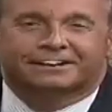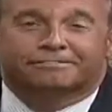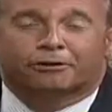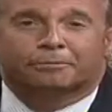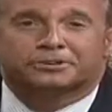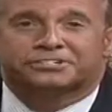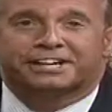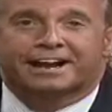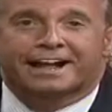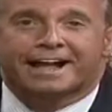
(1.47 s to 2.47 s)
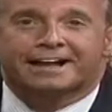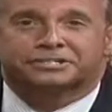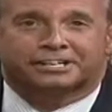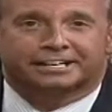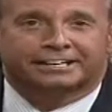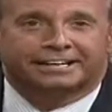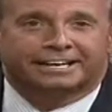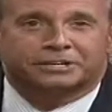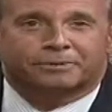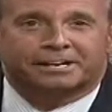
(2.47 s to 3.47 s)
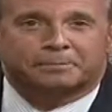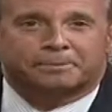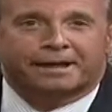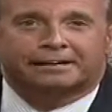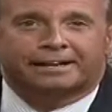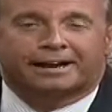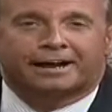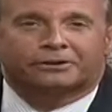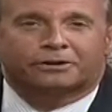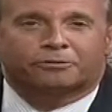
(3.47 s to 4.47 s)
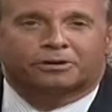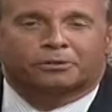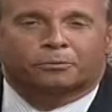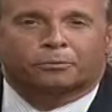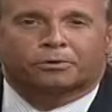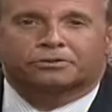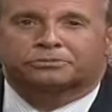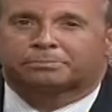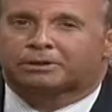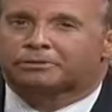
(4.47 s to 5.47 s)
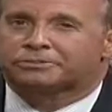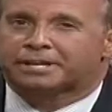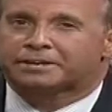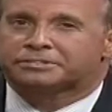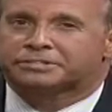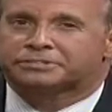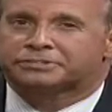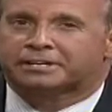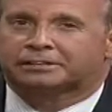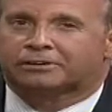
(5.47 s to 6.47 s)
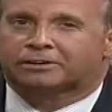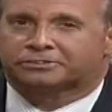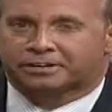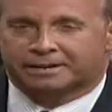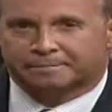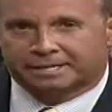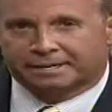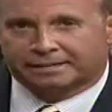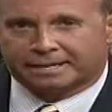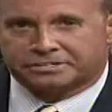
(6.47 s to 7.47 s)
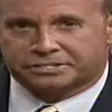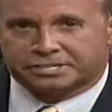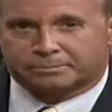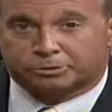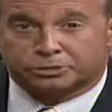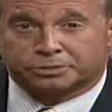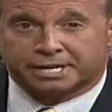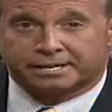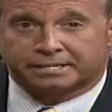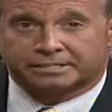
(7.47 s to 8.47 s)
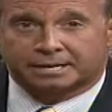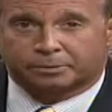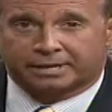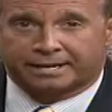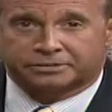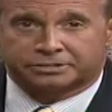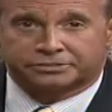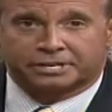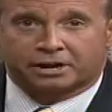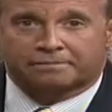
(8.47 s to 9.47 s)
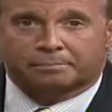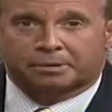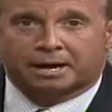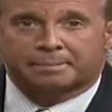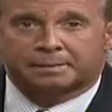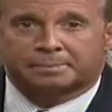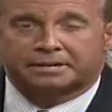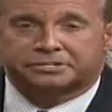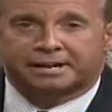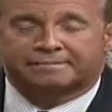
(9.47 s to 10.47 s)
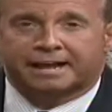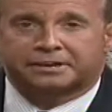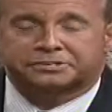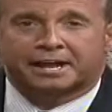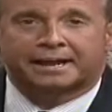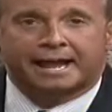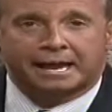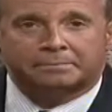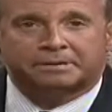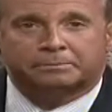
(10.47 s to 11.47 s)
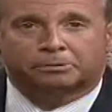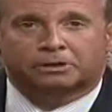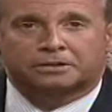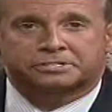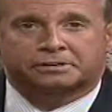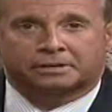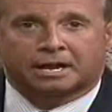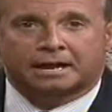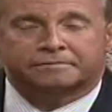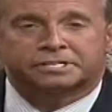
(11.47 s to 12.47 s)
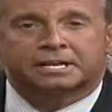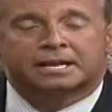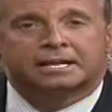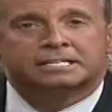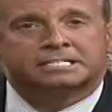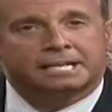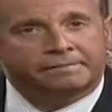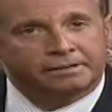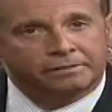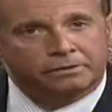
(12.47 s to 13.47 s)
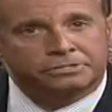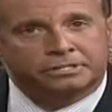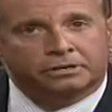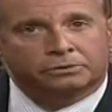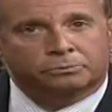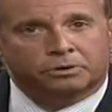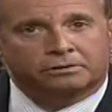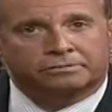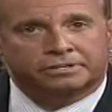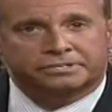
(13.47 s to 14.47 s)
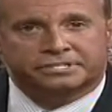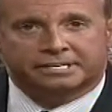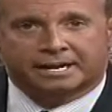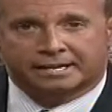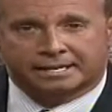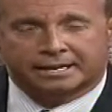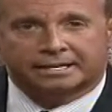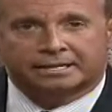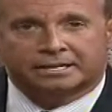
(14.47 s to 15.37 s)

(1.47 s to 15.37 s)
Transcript: A former CIA agent gets ready to peddle in honor of one of the worst blows the agency's seen in a long time. Last December, a Jordanian double agent set off a bomb at a base in Afghanistan. 8 people lost their lives. 7 of those killed worked for the CIA.